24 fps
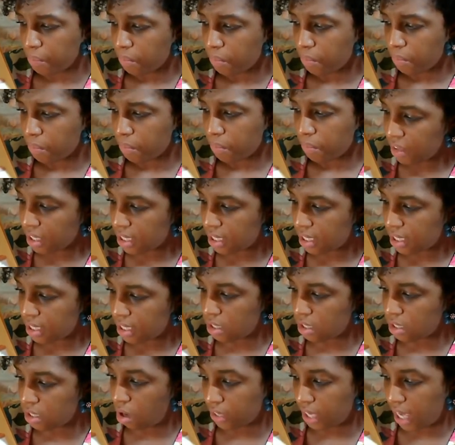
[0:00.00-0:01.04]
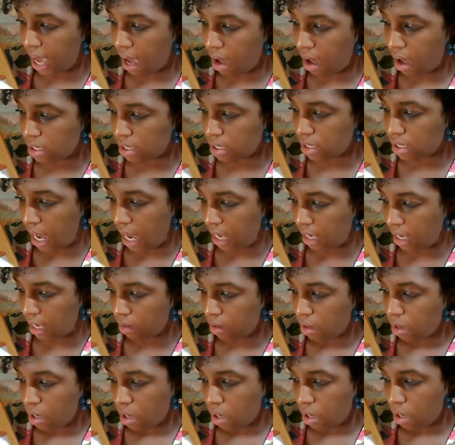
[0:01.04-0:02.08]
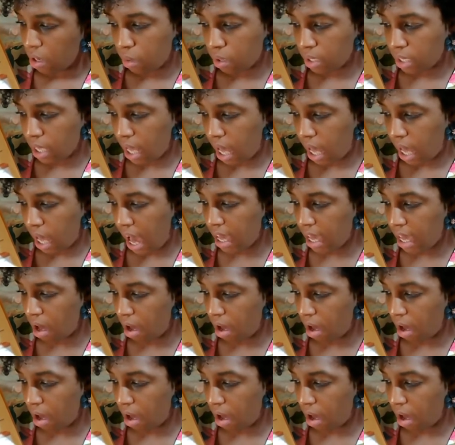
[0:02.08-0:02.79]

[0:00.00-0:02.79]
Having seeds on the outside with high